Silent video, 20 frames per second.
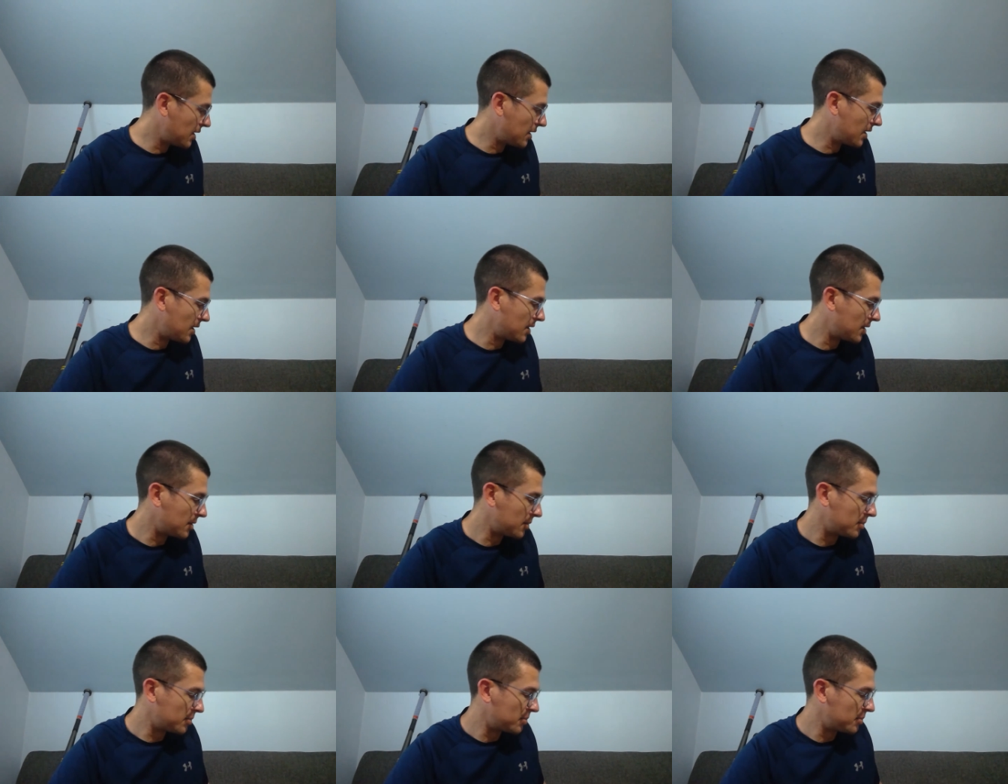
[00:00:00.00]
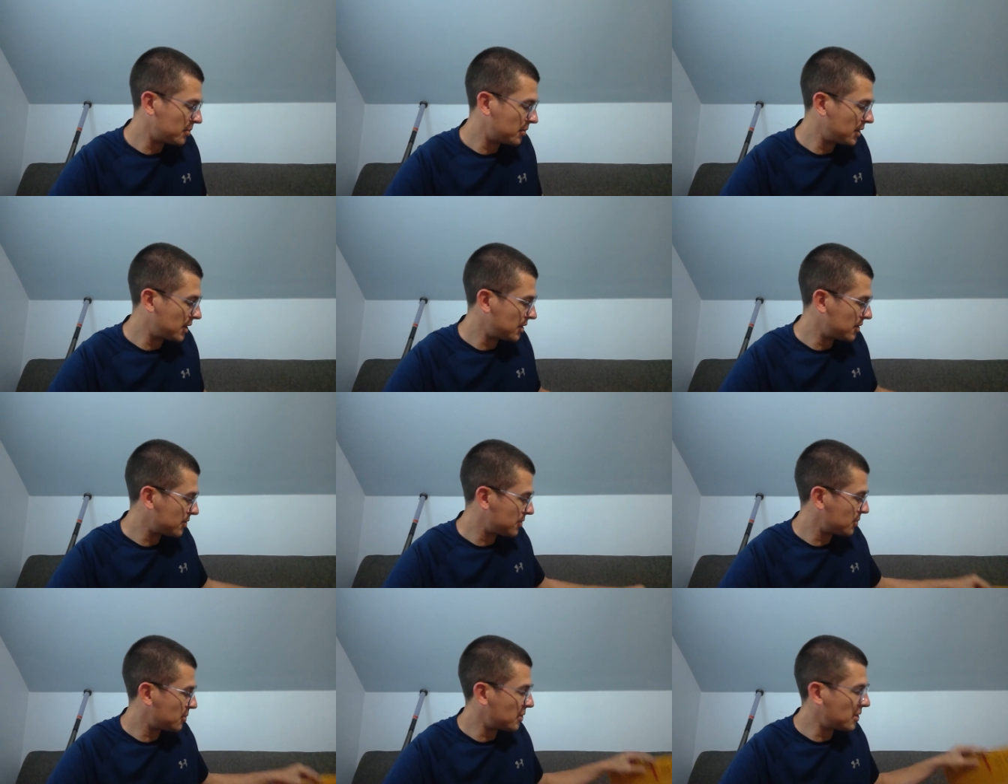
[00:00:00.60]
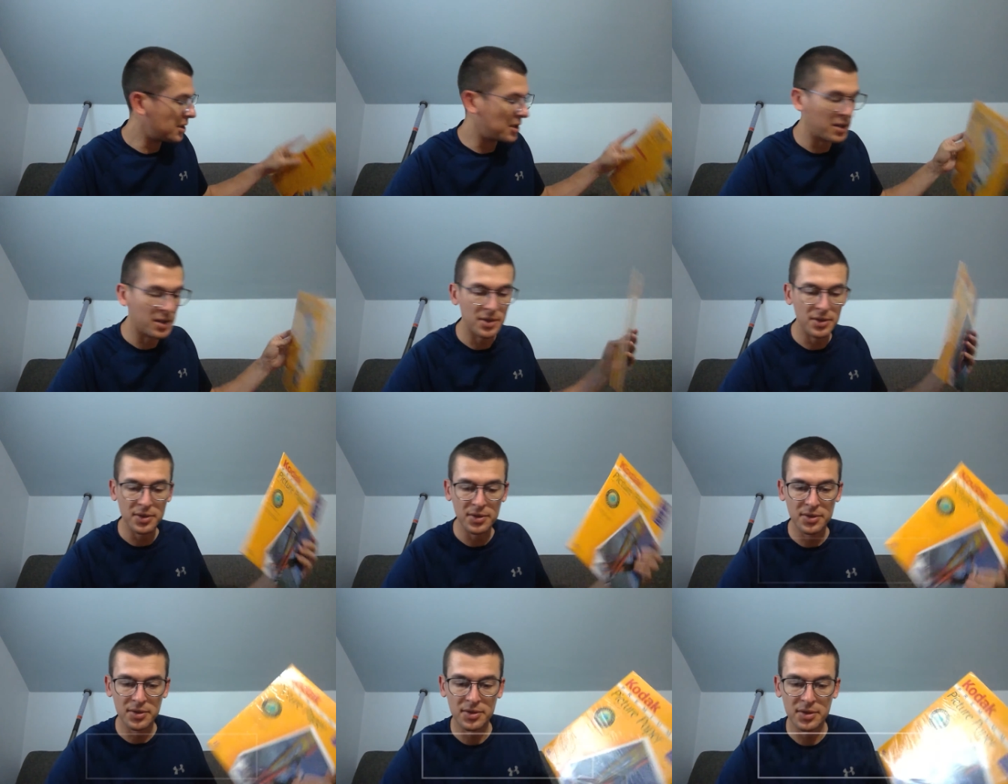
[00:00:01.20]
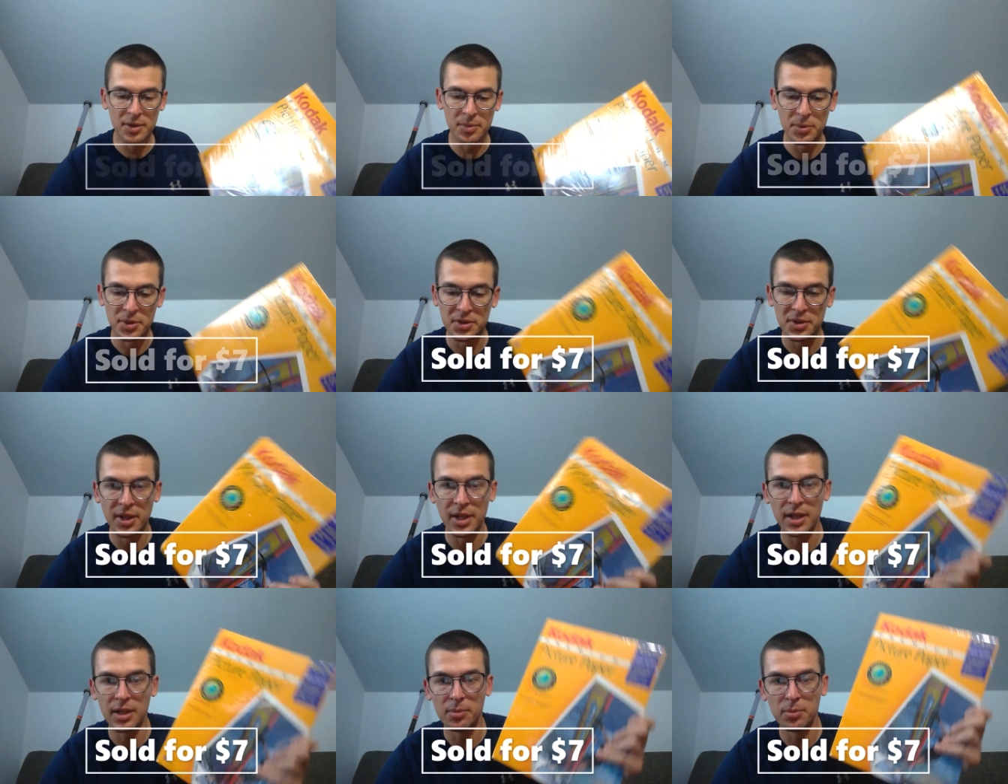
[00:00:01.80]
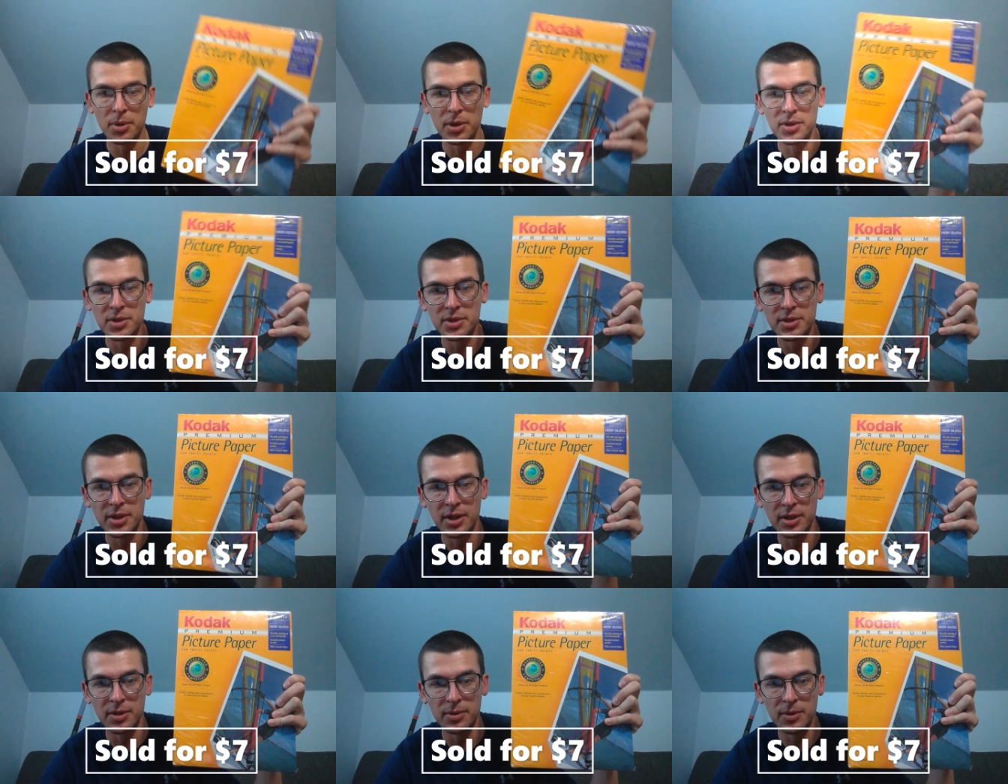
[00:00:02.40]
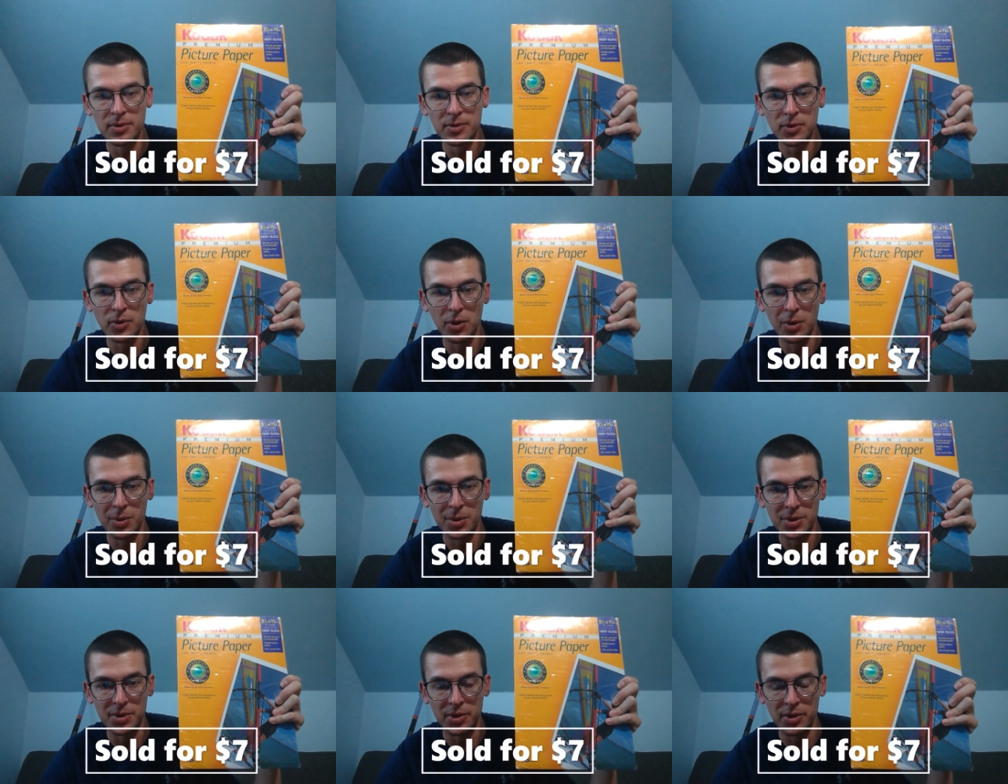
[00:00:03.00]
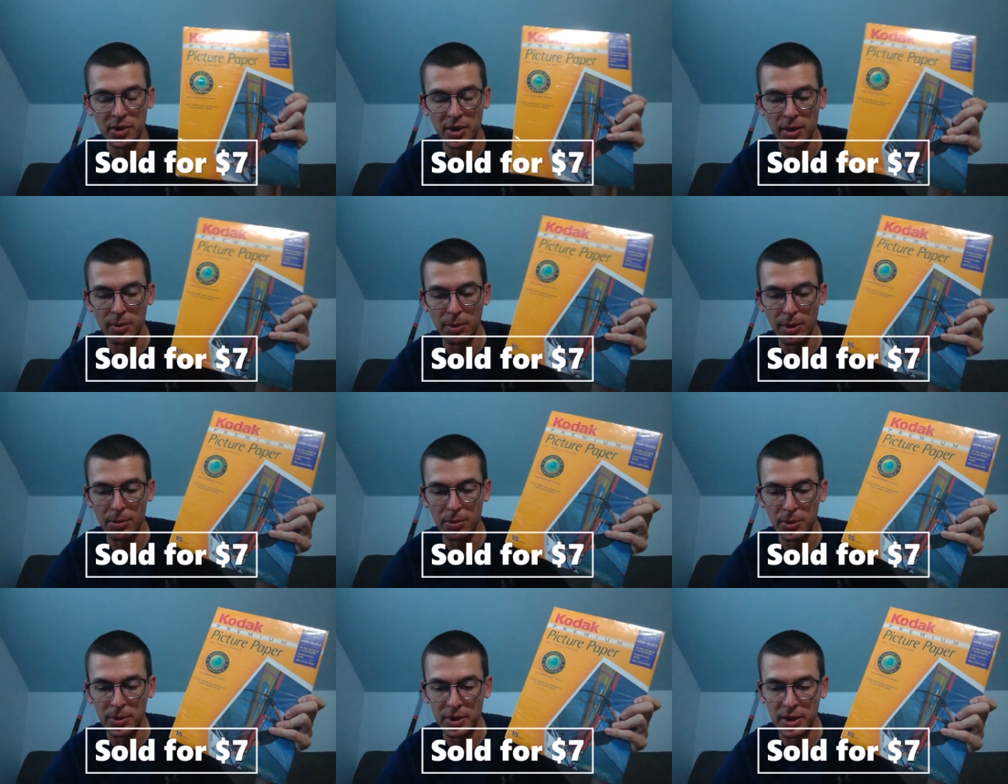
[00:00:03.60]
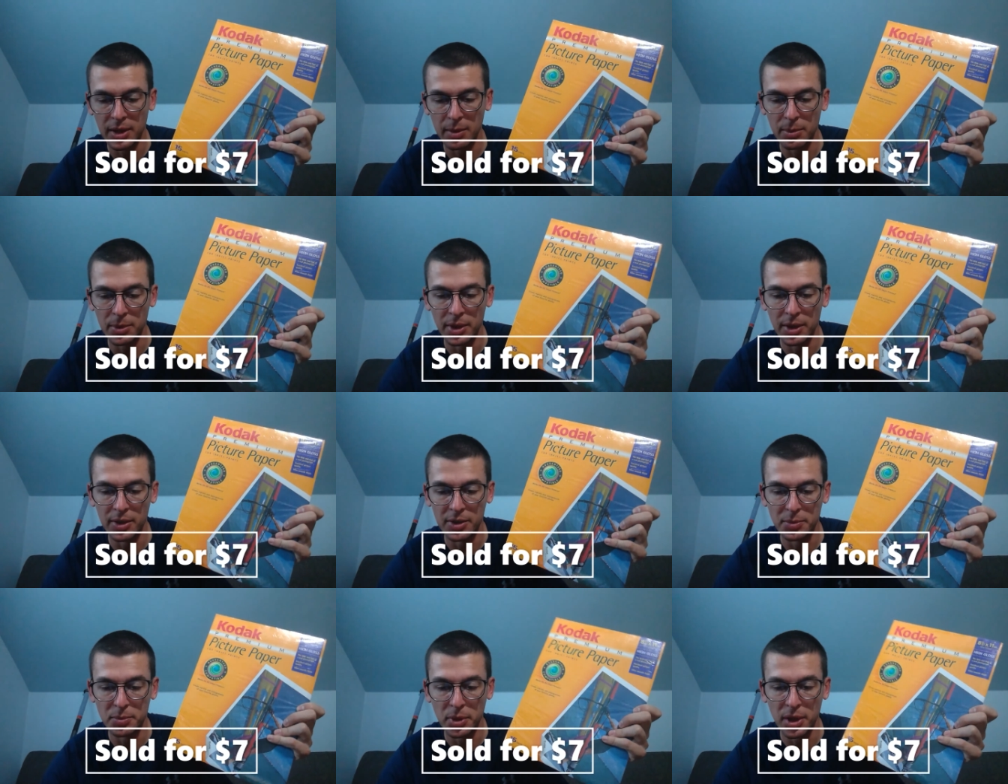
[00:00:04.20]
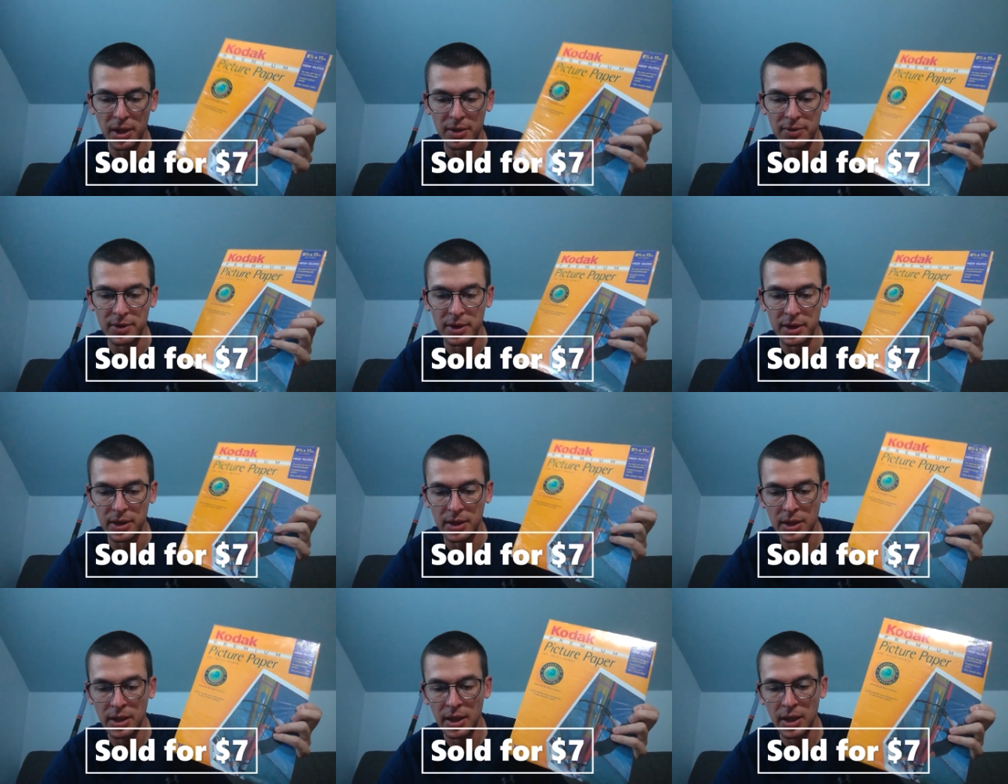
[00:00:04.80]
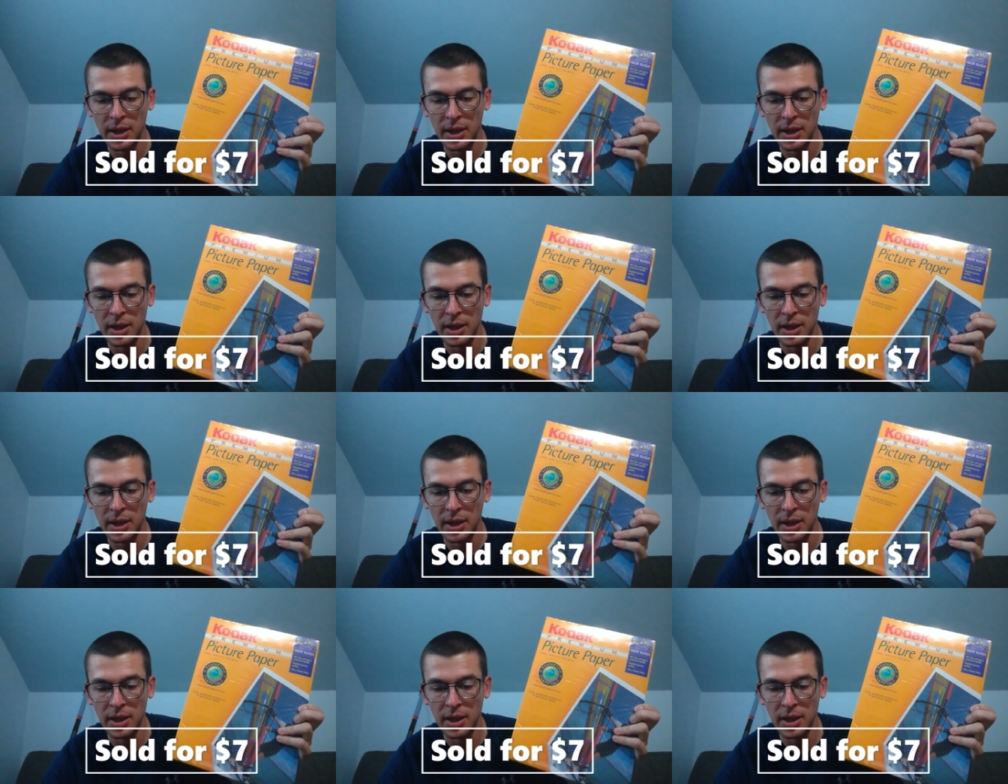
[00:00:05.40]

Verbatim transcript: Um, this was a mistaken purchase at a thrift store, would still come up with a couple dollars profit.